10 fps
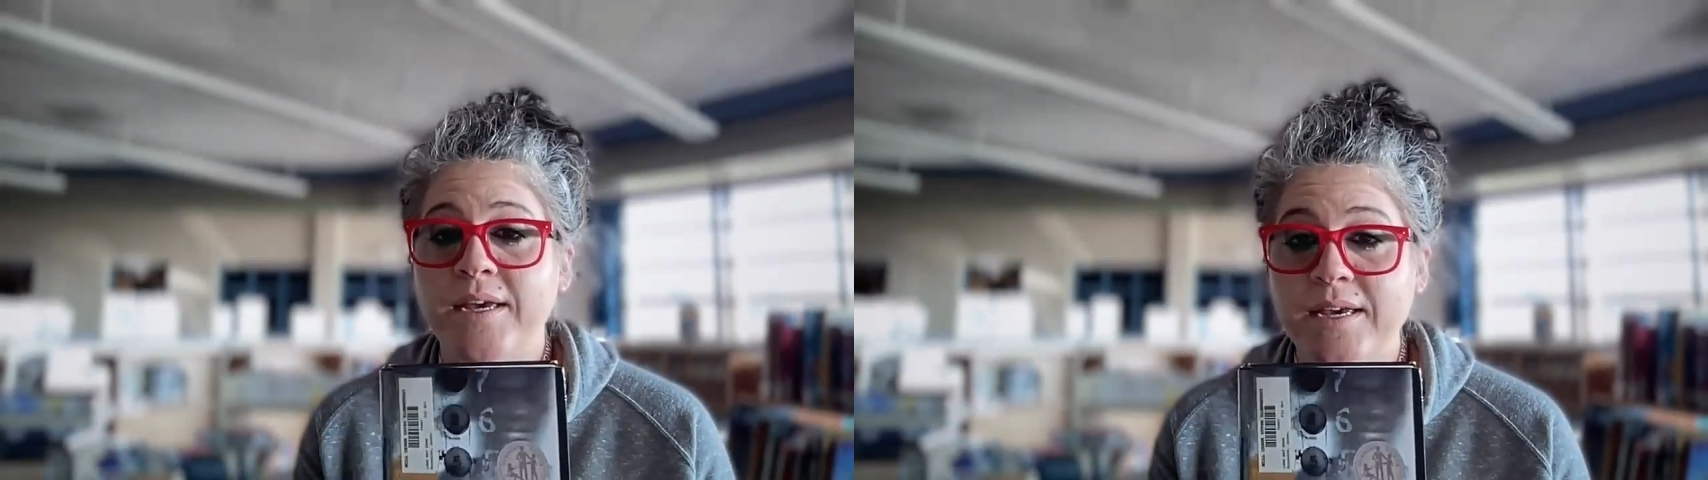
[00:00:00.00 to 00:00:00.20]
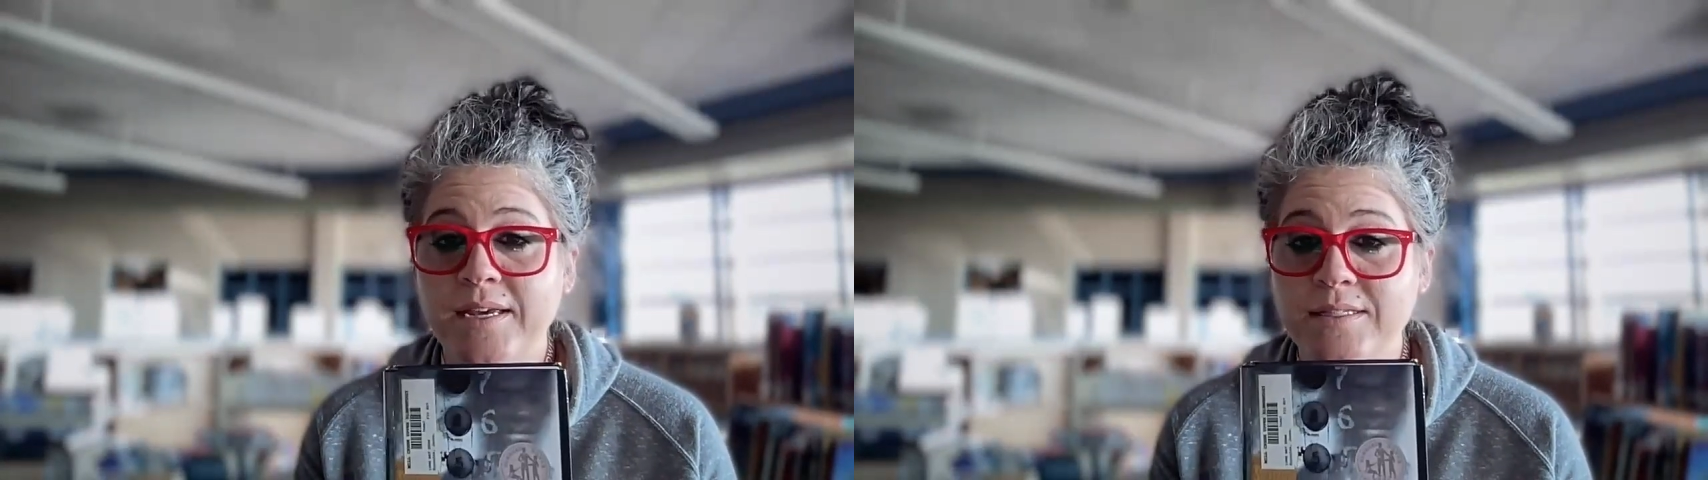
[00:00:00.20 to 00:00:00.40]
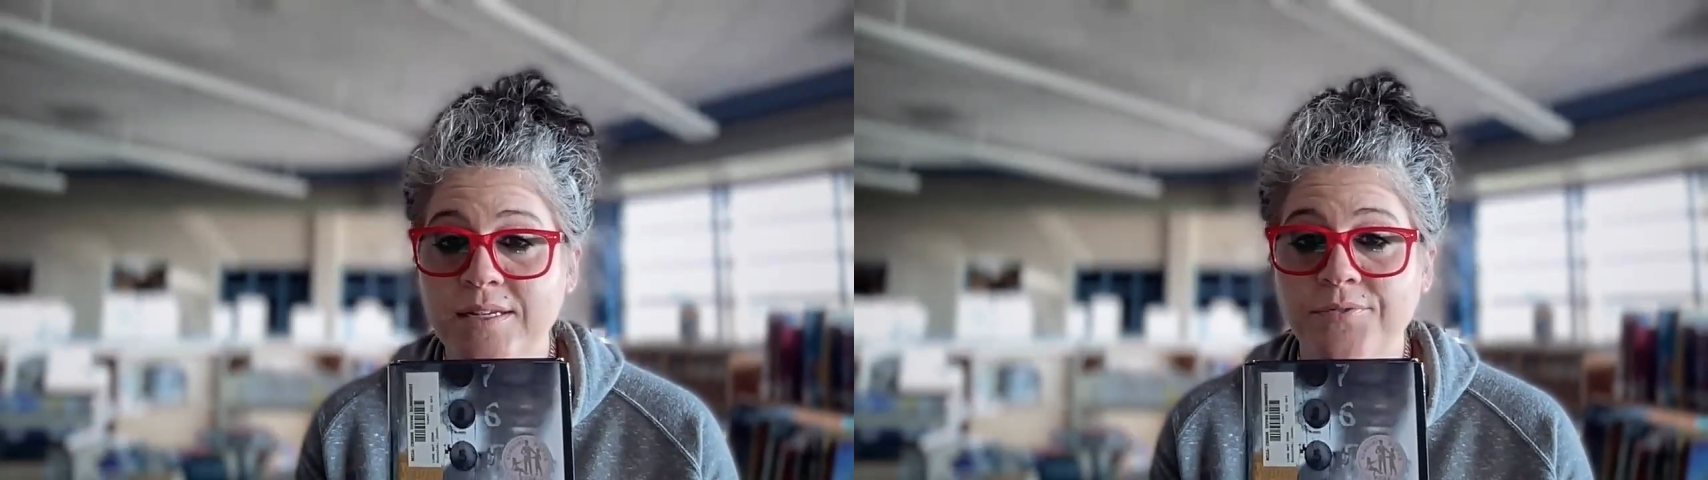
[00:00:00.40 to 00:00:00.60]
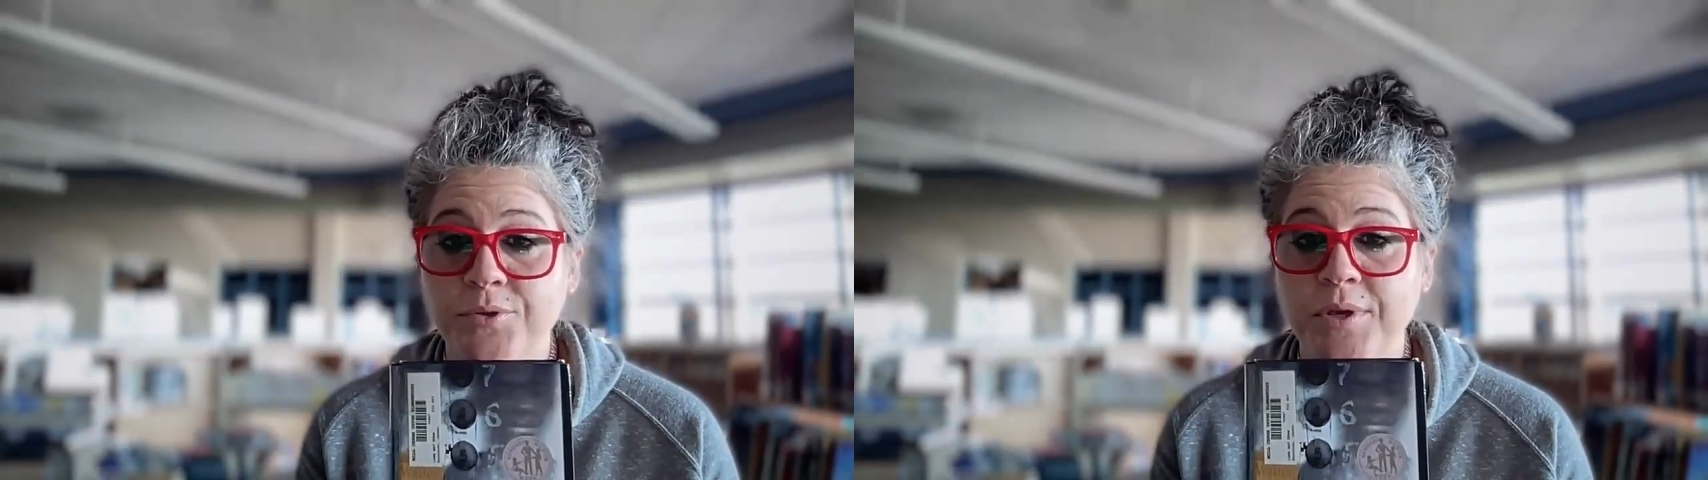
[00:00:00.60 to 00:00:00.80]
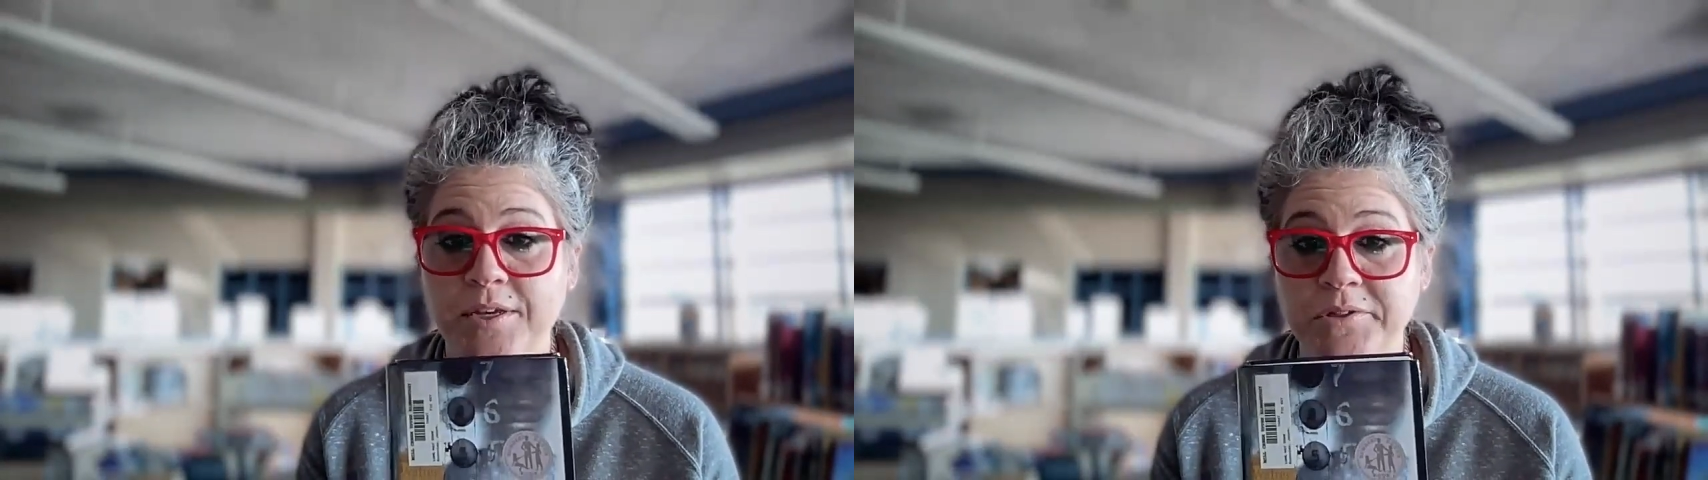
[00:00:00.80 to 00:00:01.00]
It's, if you
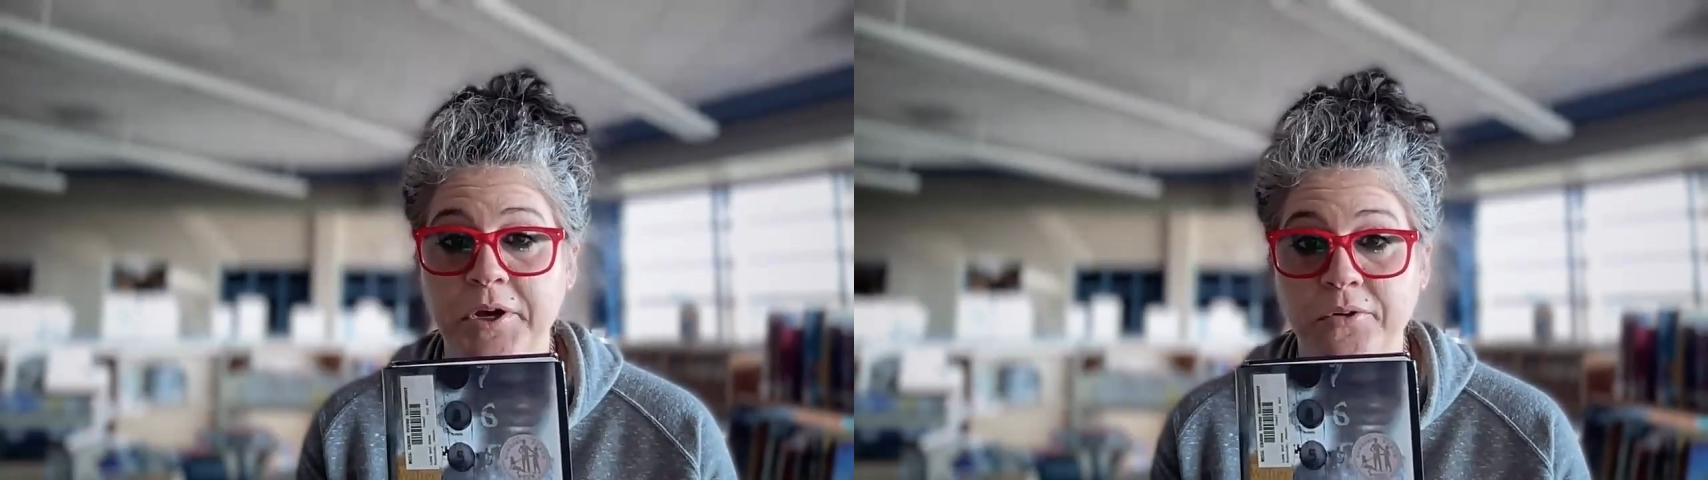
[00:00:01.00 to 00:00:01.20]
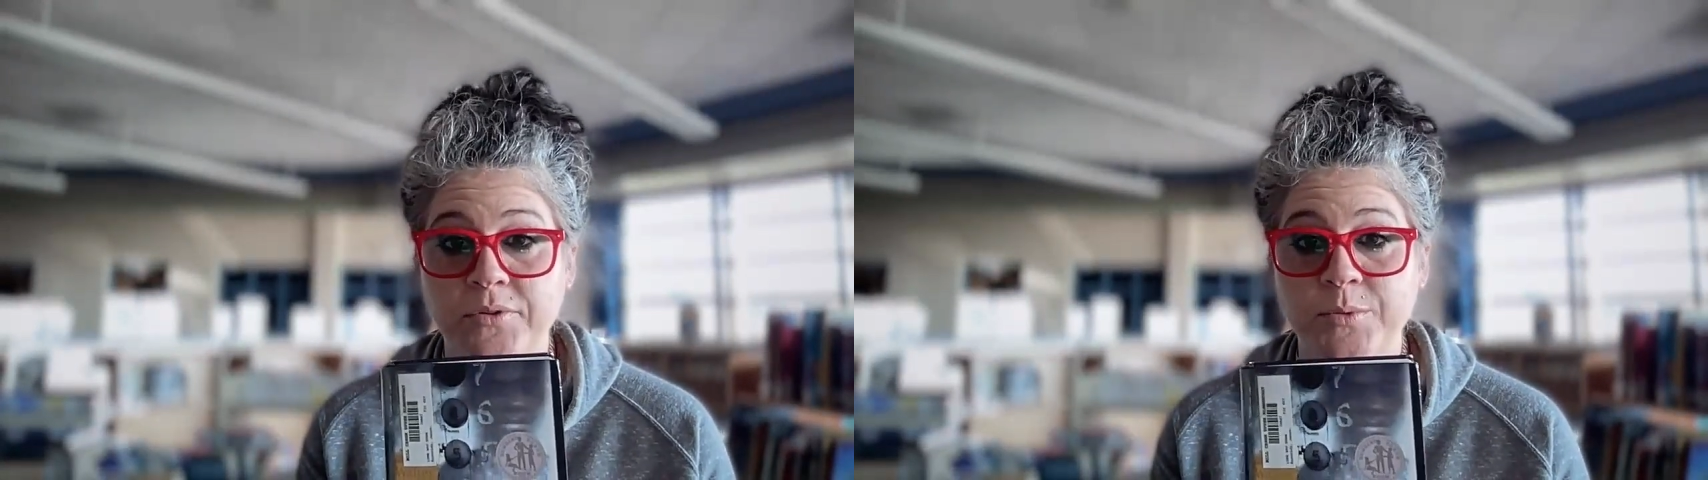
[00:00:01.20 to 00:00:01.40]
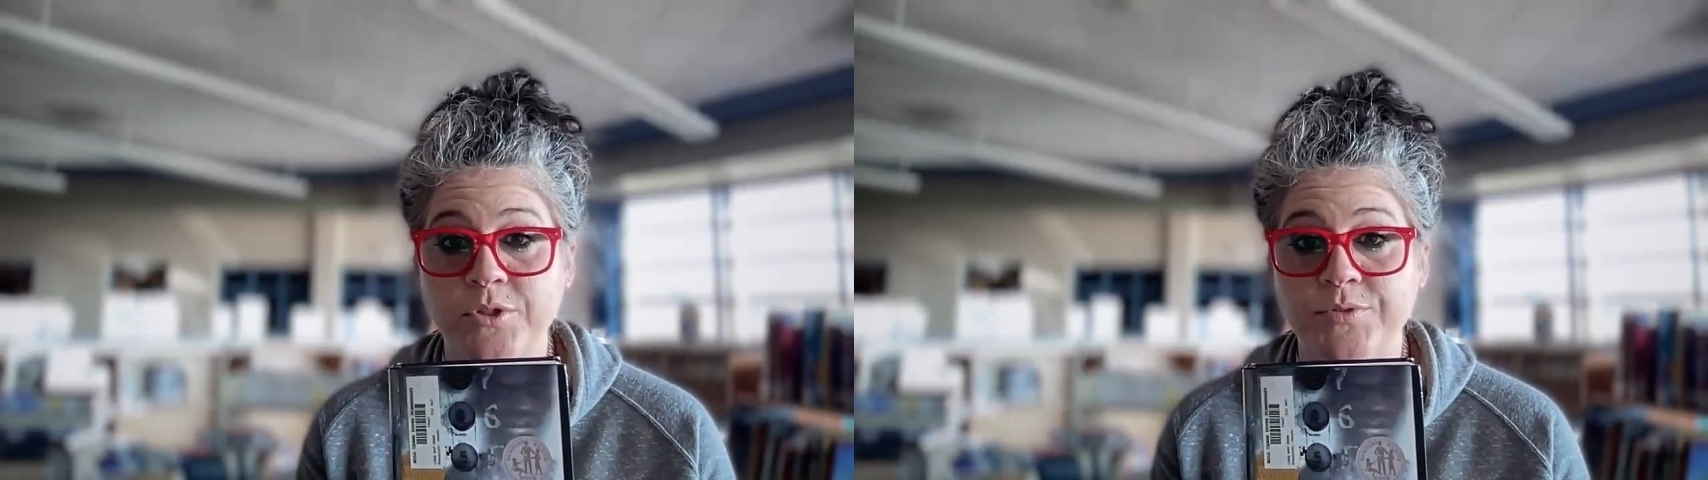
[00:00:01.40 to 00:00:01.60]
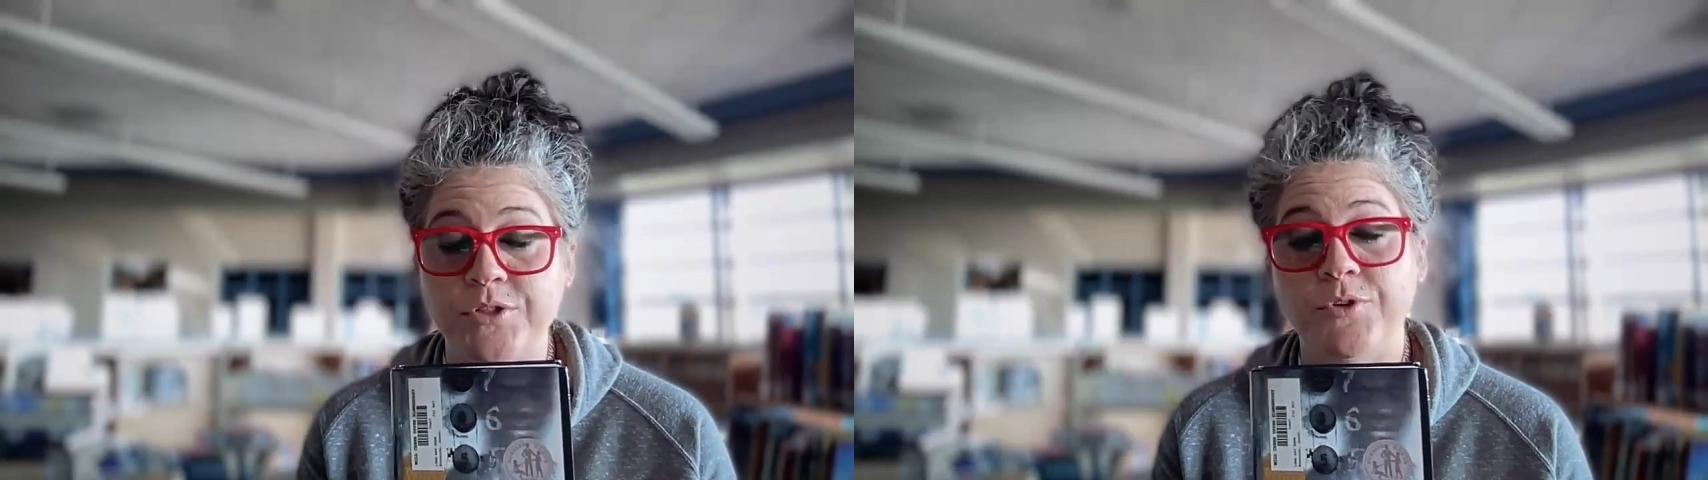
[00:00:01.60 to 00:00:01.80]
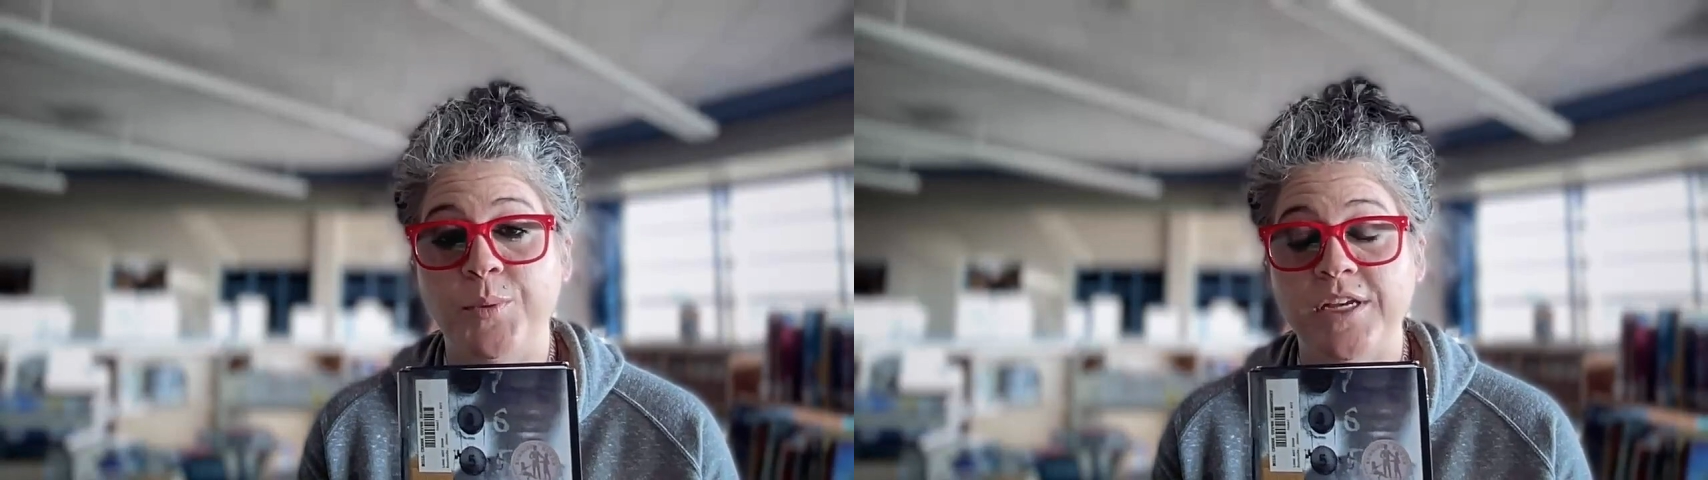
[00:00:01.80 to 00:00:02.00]
can't tell from those first
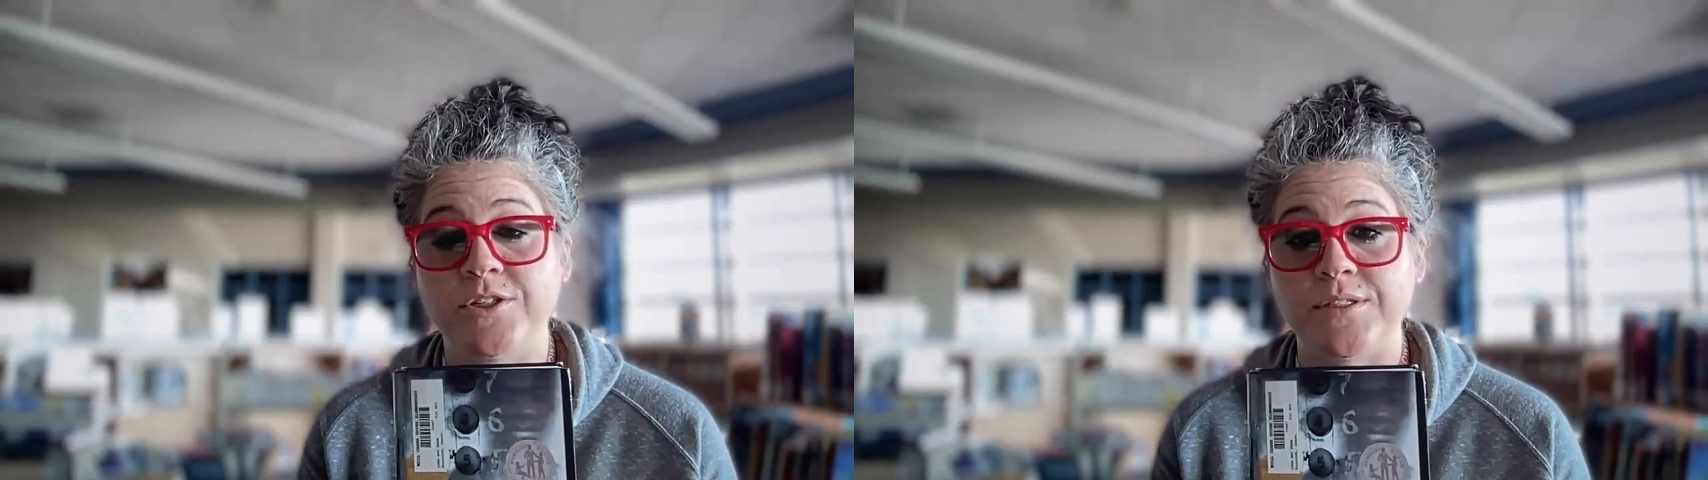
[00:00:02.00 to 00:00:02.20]
few pages,